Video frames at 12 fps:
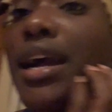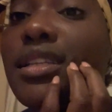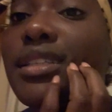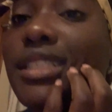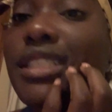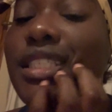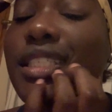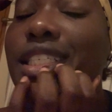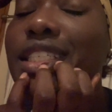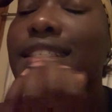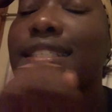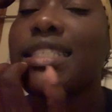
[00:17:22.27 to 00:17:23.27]
a lunch because I
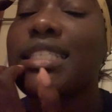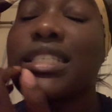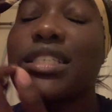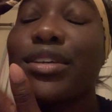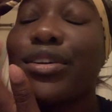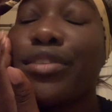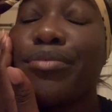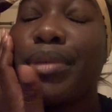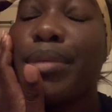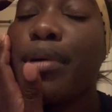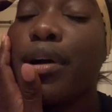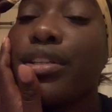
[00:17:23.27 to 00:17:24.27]
just couldn't be
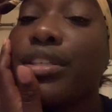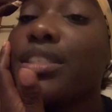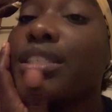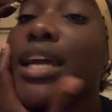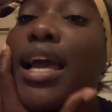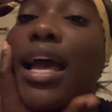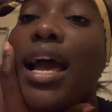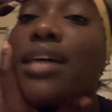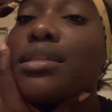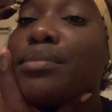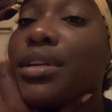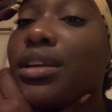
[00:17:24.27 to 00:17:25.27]
bothered.
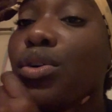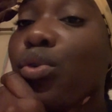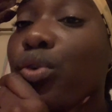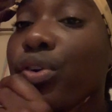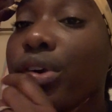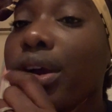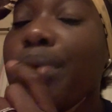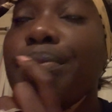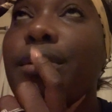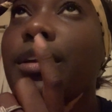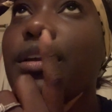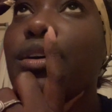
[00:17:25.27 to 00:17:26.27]
So I'm
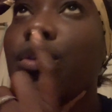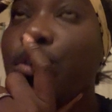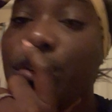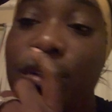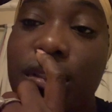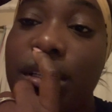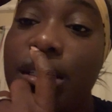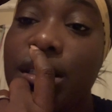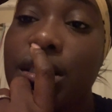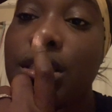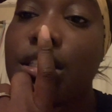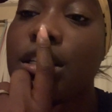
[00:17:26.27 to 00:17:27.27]
gonna order
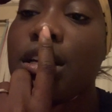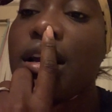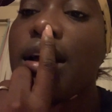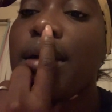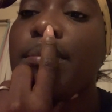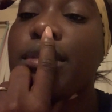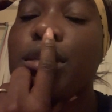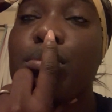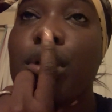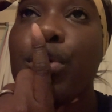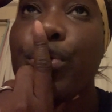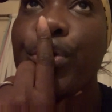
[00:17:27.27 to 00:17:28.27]
lunch
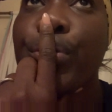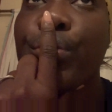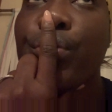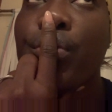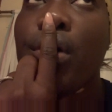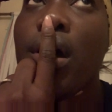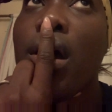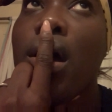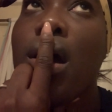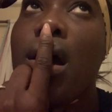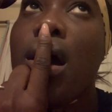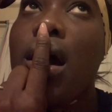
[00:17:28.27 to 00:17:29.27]
tomorrow.
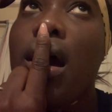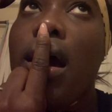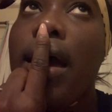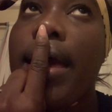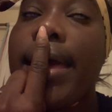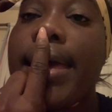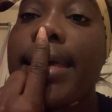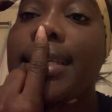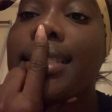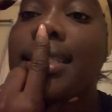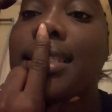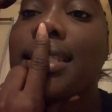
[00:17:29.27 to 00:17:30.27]

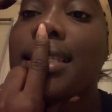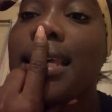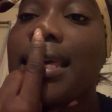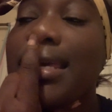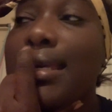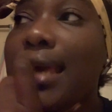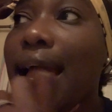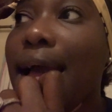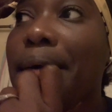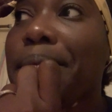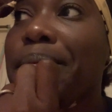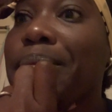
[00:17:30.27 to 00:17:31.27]
And yeah,
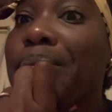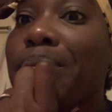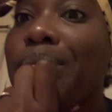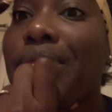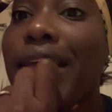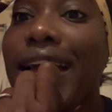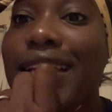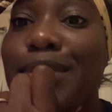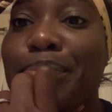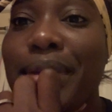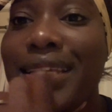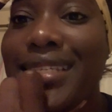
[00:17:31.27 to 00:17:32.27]
that is
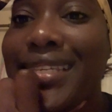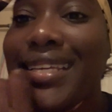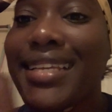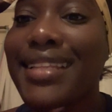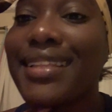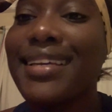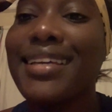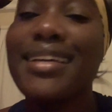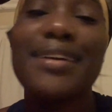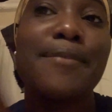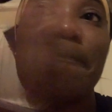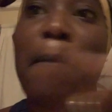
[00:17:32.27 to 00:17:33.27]

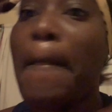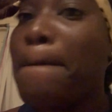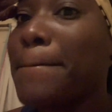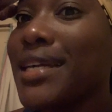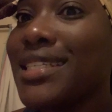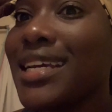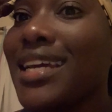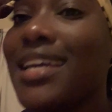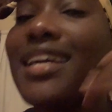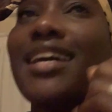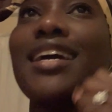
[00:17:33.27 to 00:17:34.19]
basically my day.